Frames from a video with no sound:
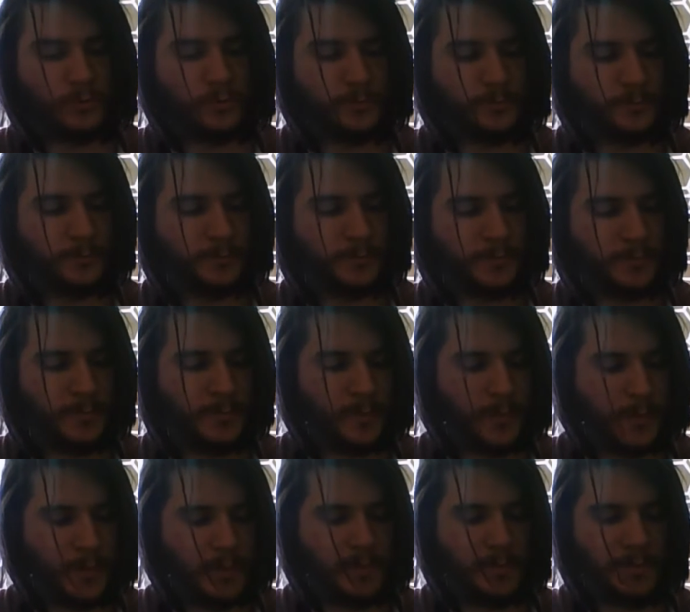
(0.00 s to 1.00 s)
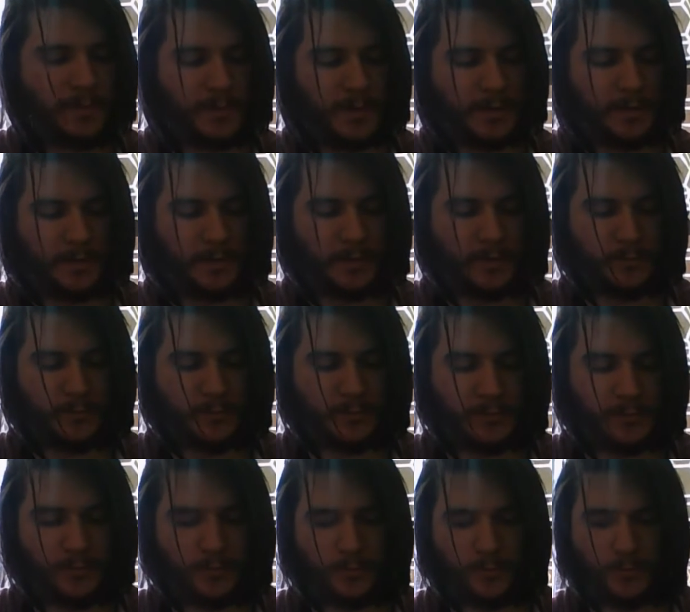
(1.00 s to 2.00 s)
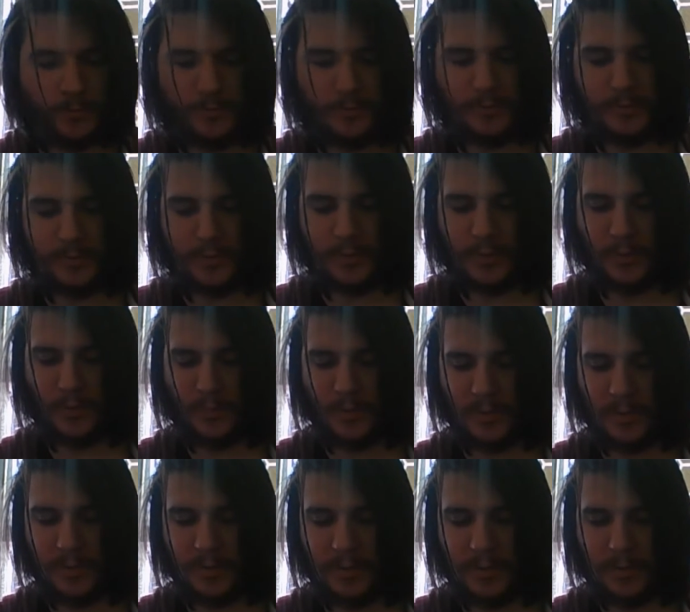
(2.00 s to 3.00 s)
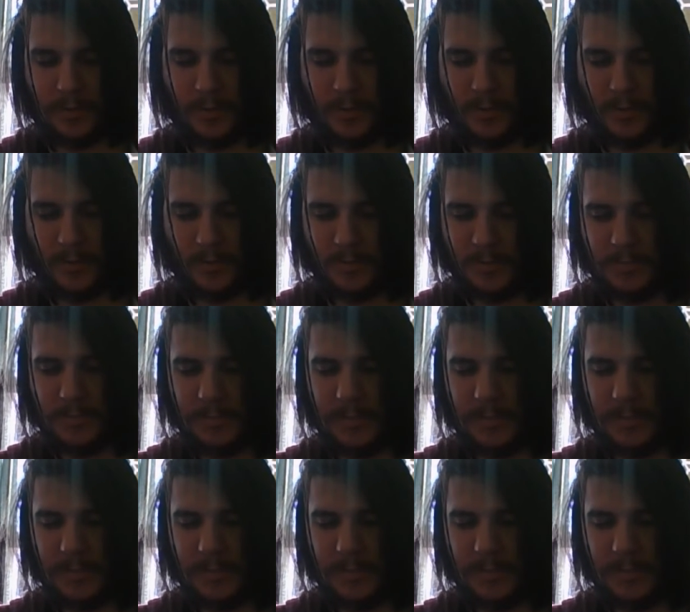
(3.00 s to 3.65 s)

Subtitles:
Then you got the Ghost Girls, Utopia cards,